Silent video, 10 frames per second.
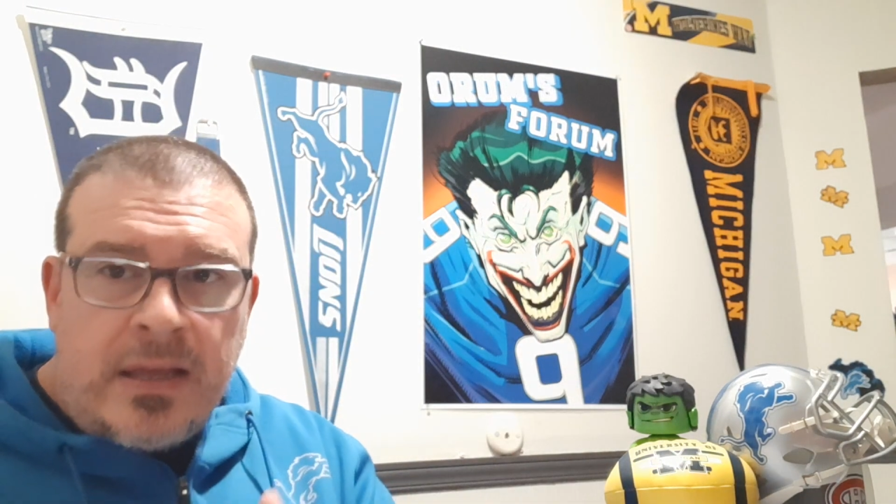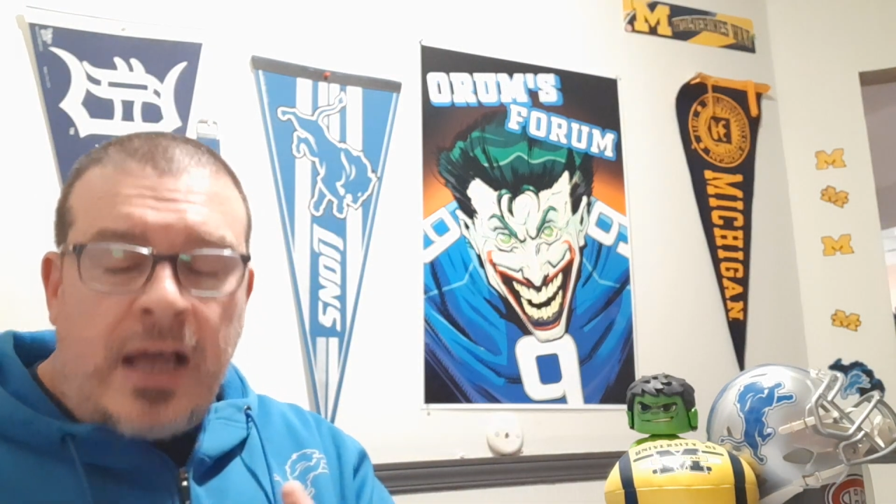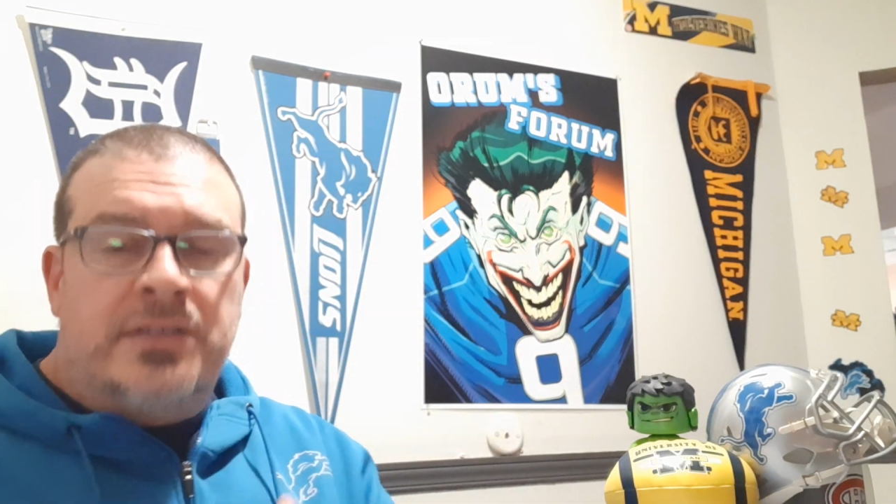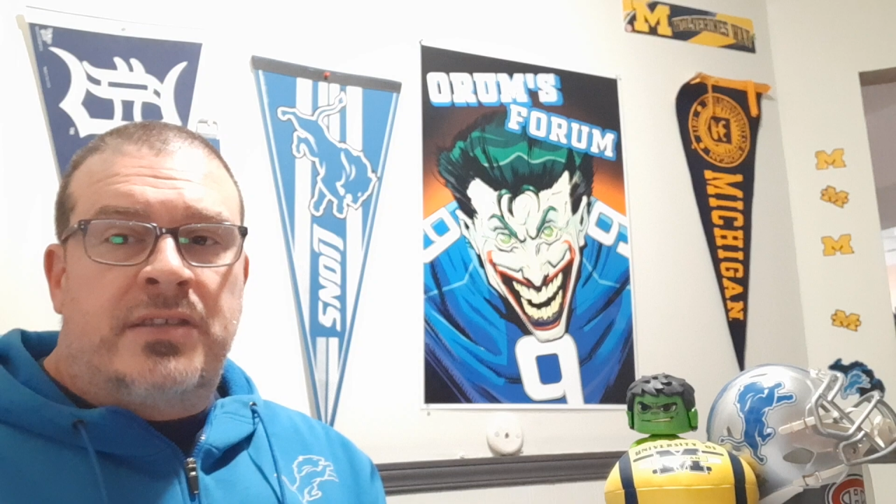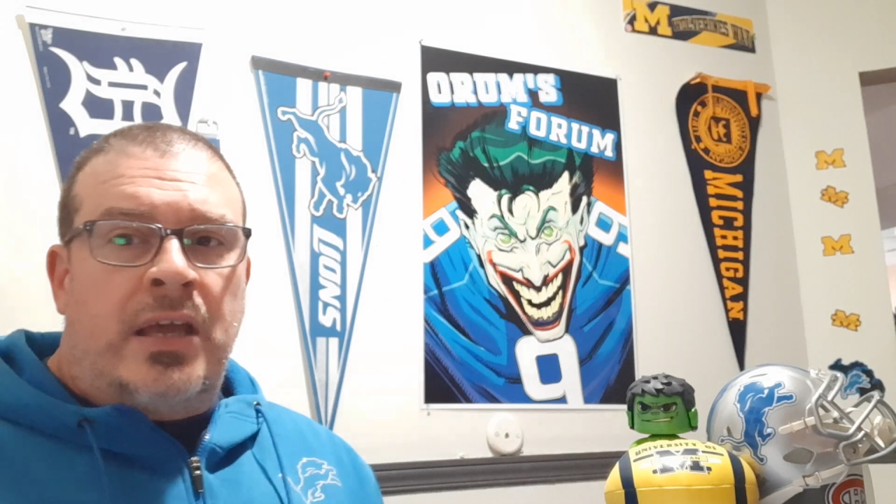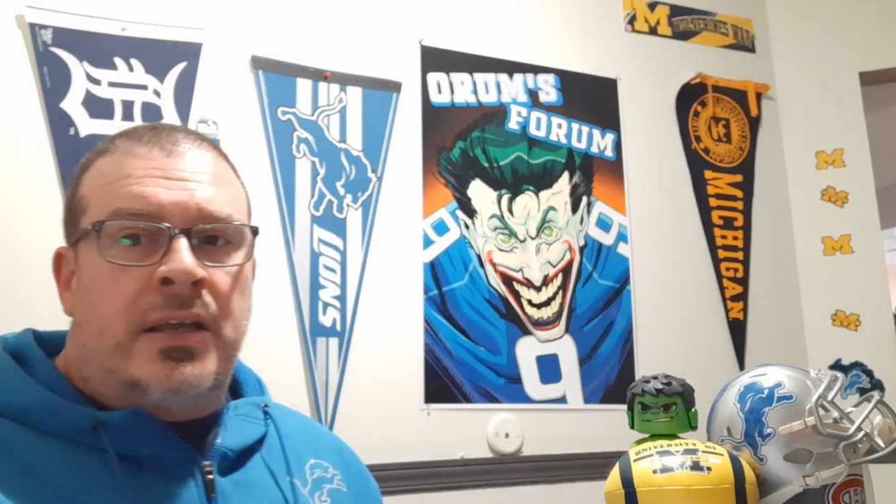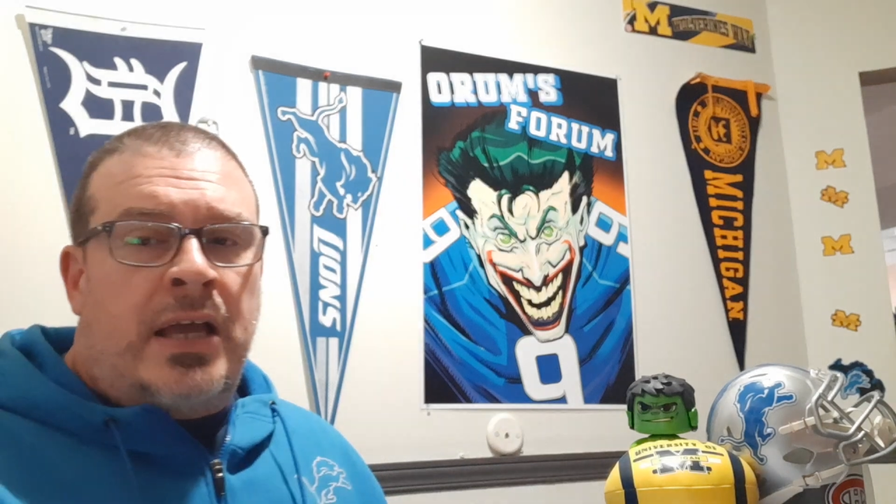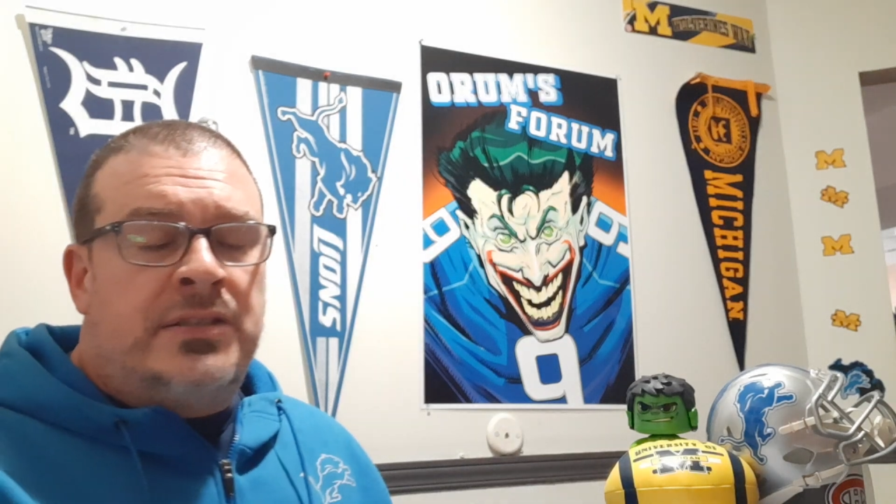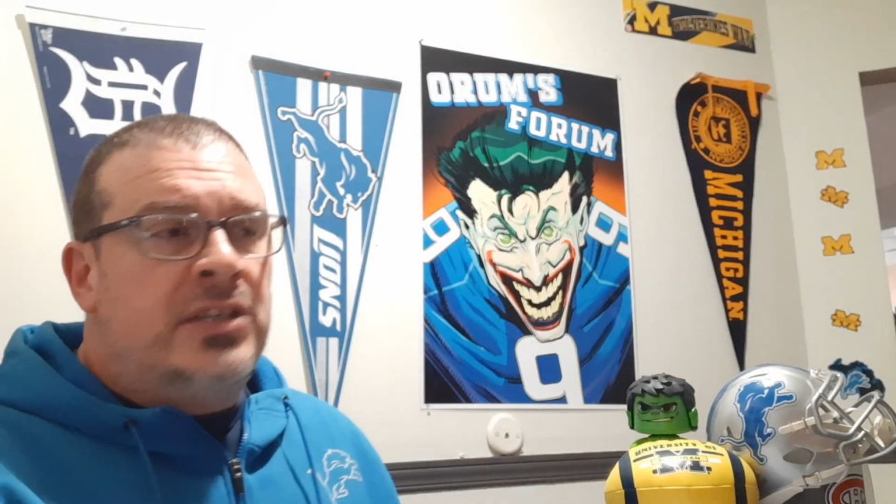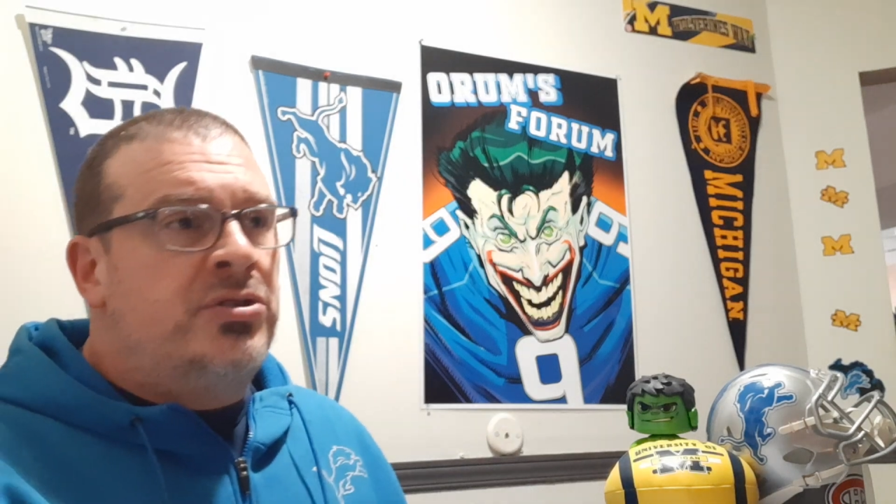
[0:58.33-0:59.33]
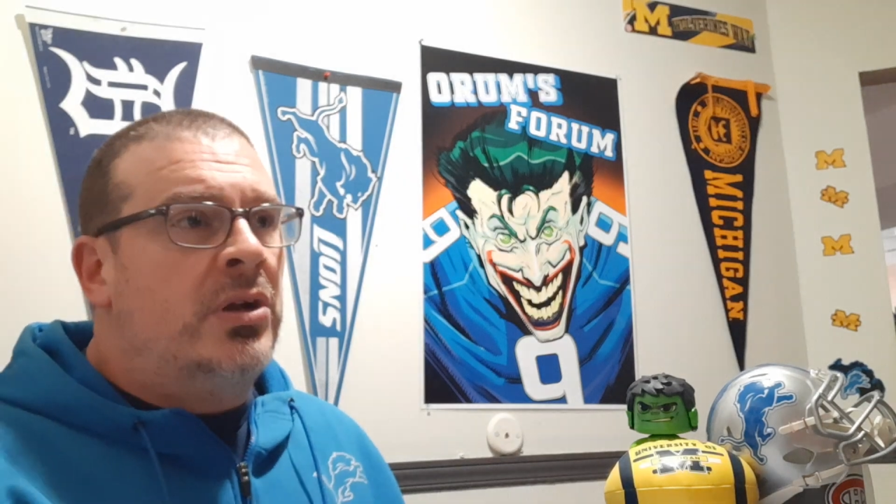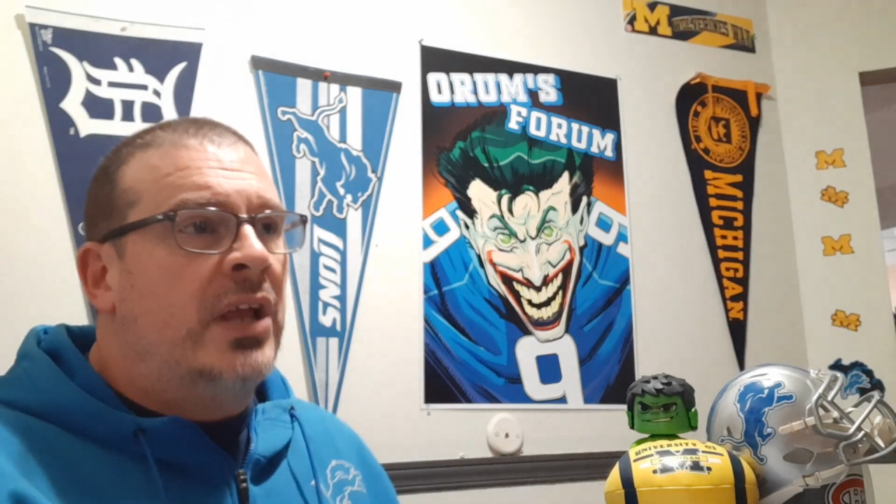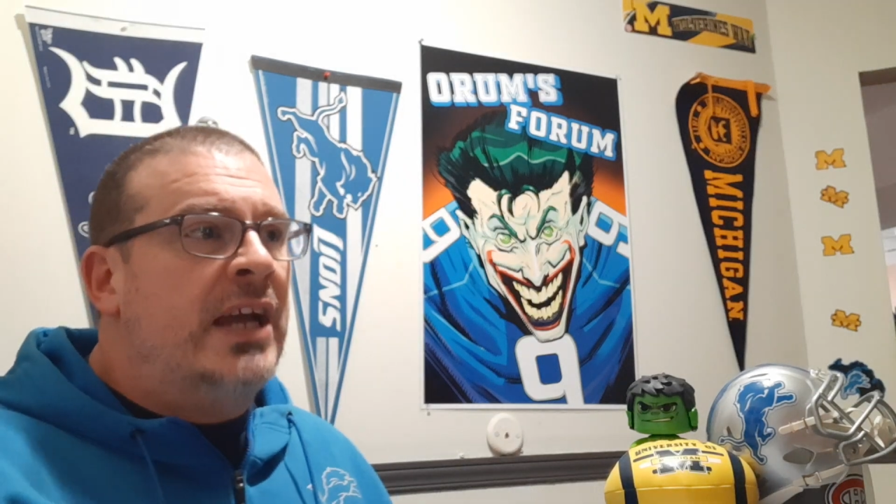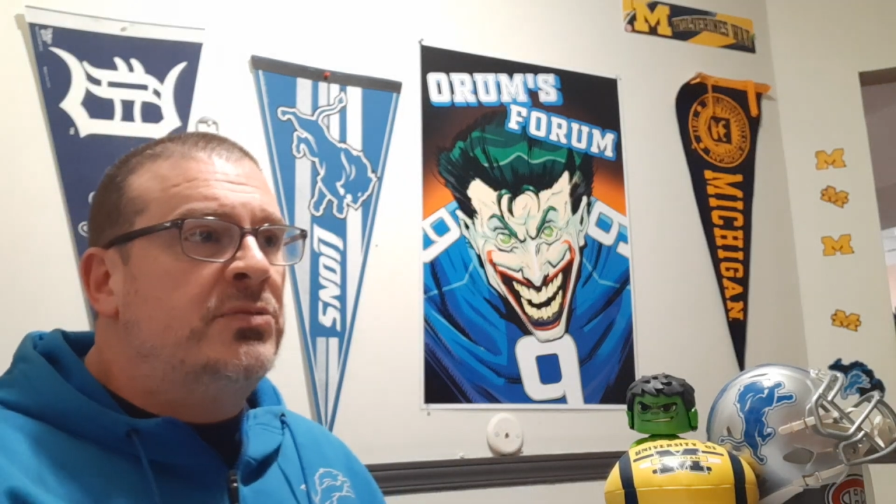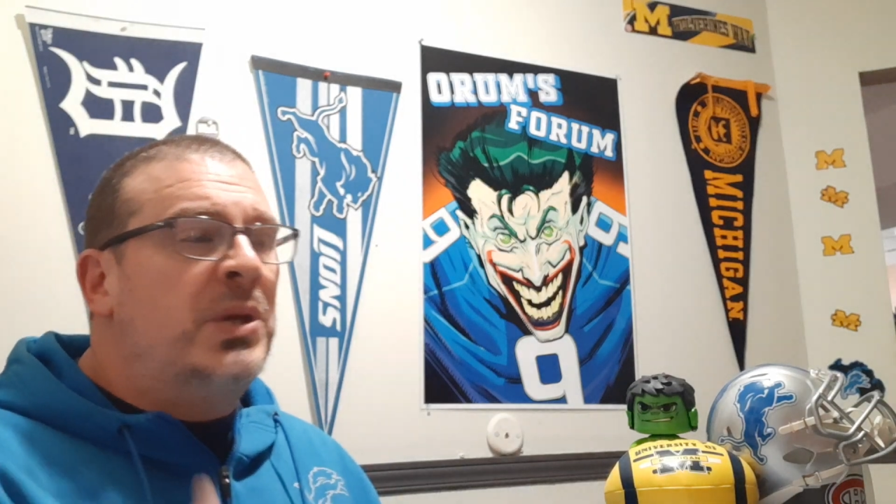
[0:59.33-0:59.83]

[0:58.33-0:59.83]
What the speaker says: As Detroit Lions,